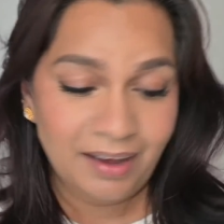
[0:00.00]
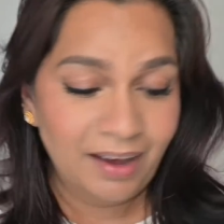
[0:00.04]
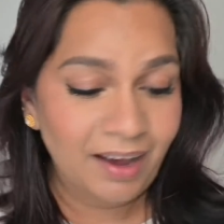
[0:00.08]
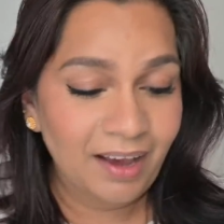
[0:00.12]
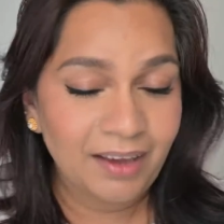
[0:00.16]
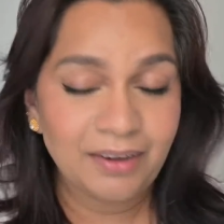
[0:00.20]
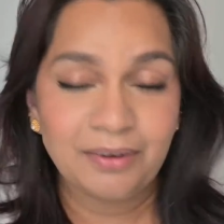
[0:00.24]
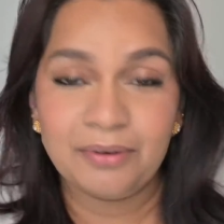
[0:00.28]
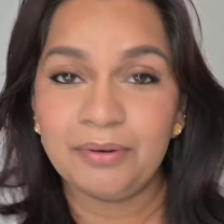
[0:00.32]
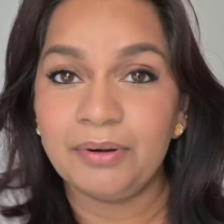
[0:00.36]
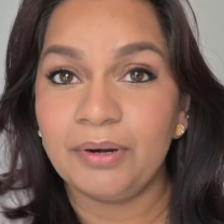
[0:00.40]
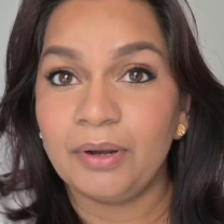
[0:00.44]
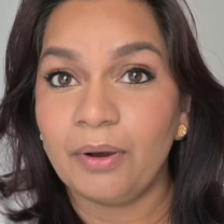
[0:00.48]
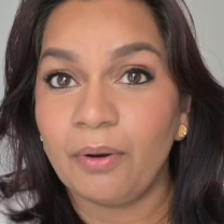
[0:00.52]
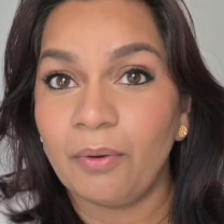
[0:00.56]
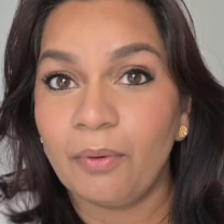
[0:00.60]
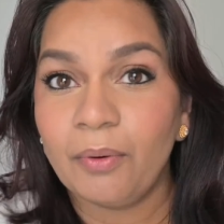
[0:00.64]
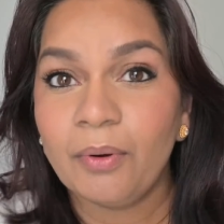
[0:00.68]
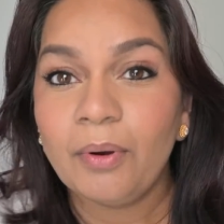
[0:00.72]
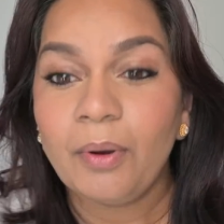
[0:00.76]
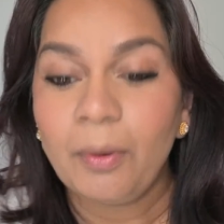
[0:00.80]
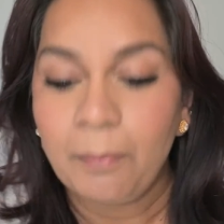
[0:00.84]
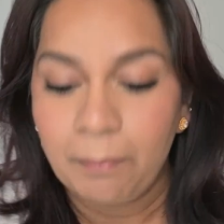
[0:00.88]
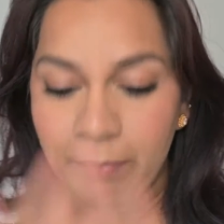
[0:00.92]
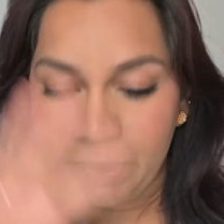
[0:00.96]
I don't know,
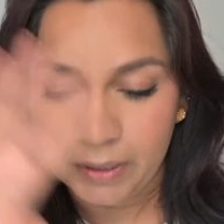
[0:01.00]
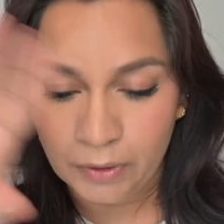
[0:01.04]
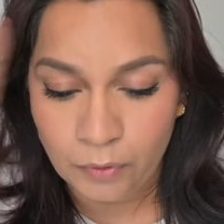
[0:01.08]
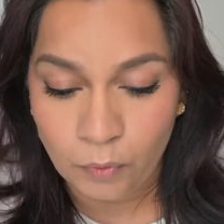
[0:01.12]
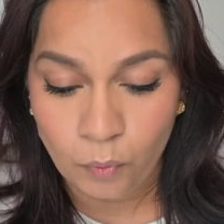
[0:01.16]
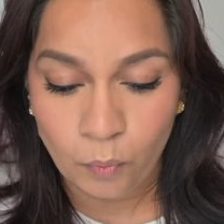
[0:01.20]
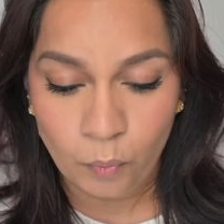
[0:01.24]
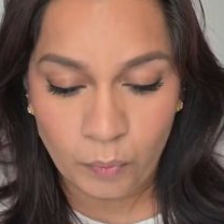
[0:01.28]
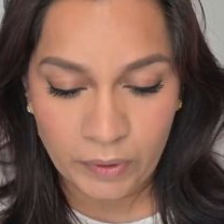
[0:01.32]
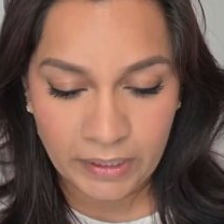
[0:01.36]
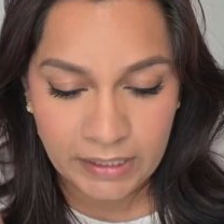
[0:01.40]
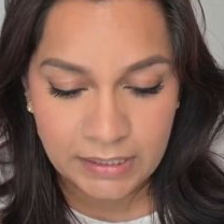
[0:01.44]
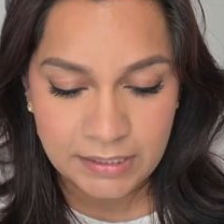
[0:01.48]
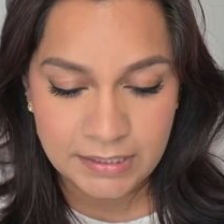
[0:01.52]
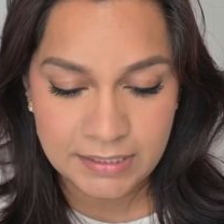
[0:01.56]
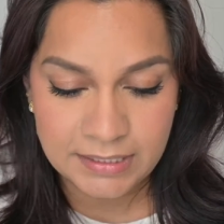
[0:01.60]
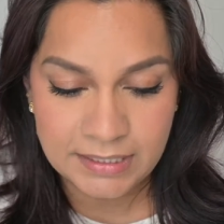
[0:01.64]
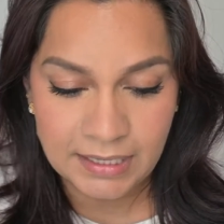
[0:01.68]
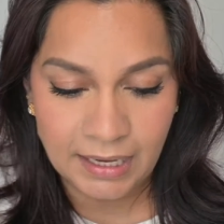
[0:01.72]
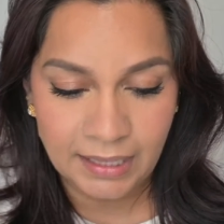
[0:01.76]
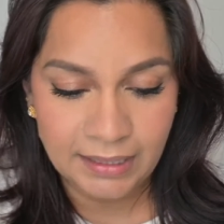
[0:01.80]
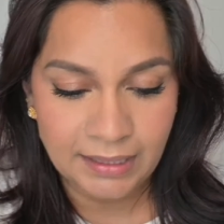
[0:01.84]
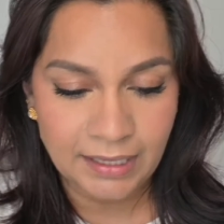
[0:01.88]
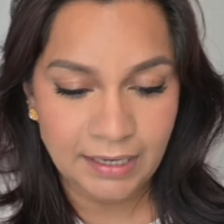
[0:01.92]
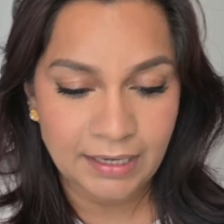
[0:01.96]
but we'll
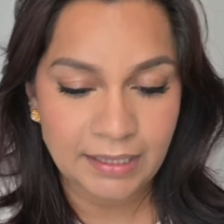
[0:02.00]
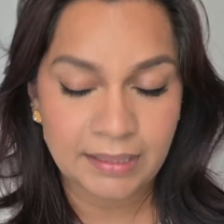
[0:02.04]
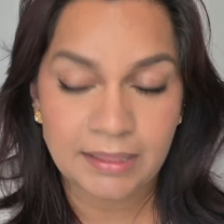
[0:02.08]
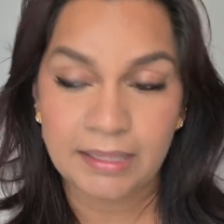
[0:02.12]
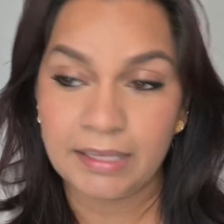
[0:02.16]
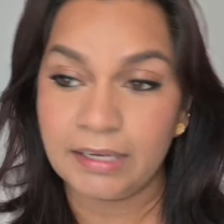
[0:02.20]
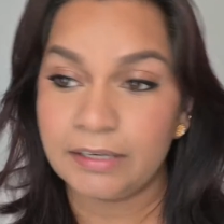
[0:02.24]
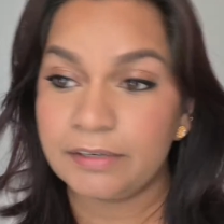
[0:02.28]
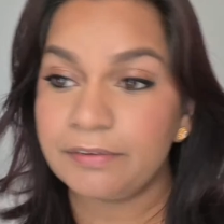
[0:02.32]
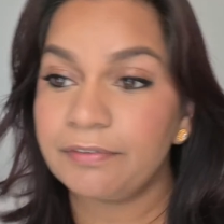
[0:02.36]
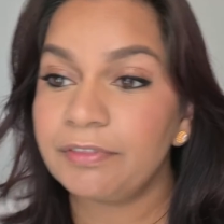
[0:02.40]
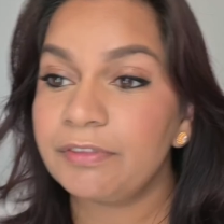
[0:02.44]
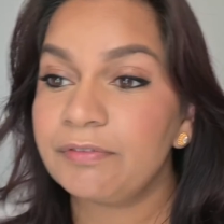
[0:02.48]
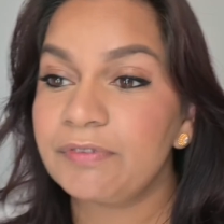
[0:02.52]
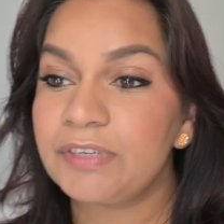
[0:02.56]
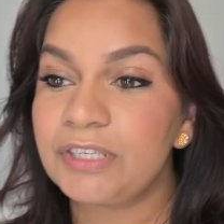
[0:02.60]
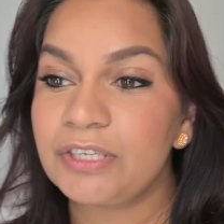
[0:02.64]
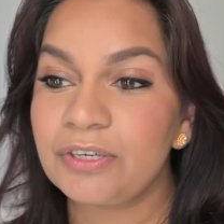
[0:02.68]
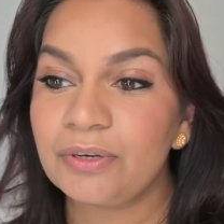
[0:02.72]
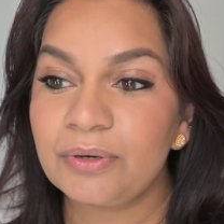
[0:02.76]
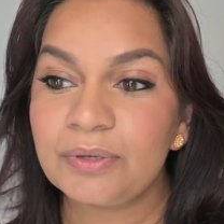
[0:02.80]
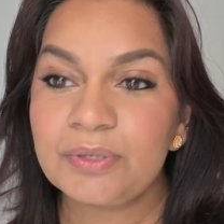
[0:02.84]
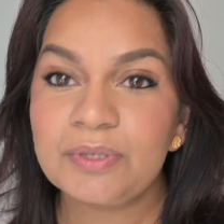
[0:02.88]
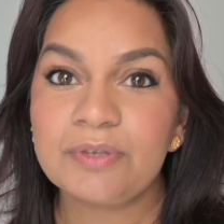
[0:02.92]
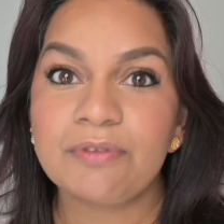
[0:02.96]
decide that at the end of the
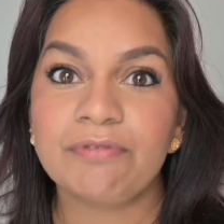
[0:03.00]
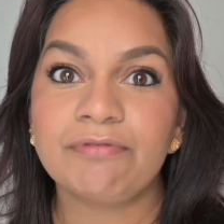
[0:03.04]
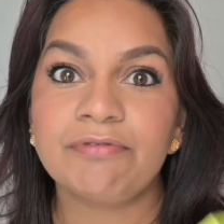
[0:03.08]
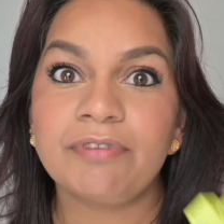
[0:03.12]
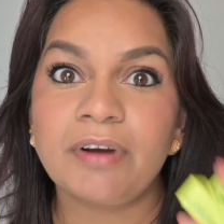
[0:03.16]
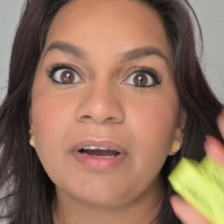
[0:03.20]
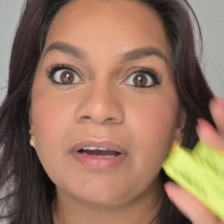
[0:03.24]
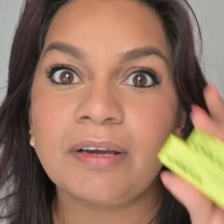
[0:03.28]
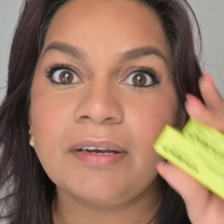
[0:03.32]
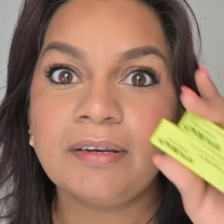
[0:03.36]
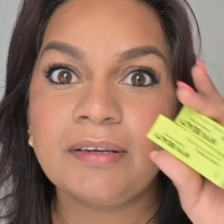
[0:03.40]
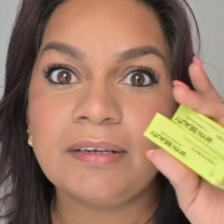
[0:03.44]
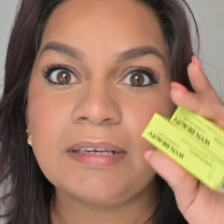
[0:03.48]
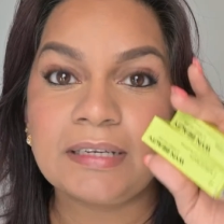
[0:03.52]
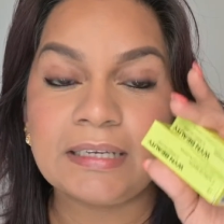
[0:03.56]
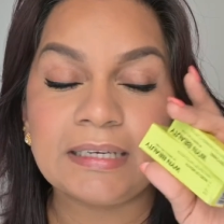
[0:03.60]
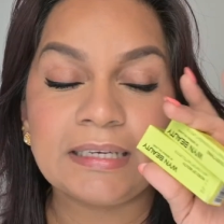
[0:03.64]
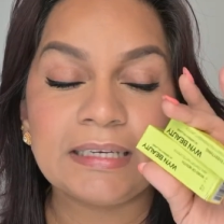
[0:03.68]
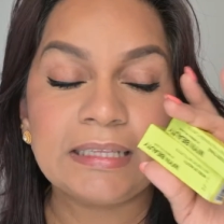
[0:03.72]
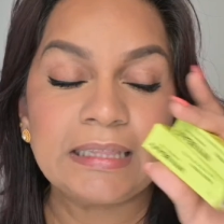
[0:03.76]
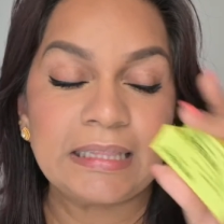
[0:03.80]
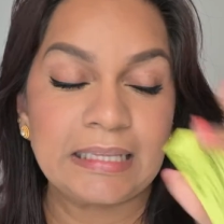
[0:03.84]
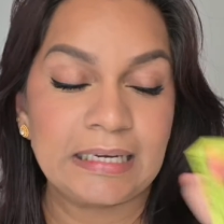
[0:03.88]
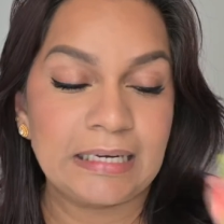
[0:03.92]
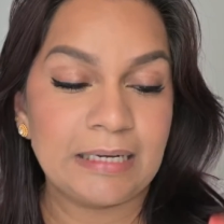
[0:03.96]
video. So
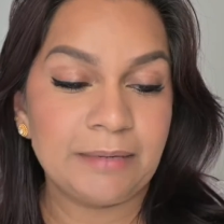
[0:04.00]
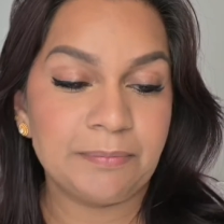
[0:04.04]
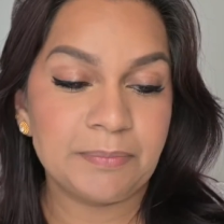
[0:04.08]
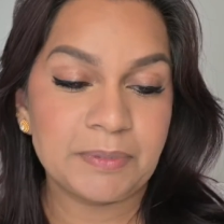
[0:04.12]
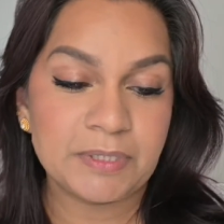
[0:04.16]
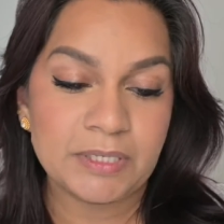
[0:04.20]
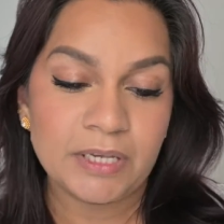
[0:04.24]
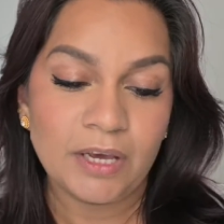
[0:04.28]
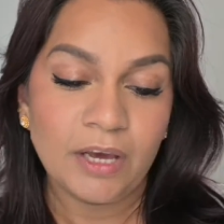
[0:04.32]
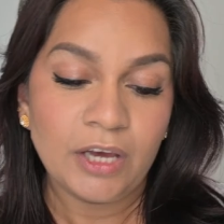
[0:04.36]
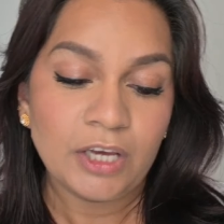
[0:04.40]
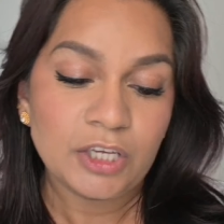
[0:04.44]
finally, the lips.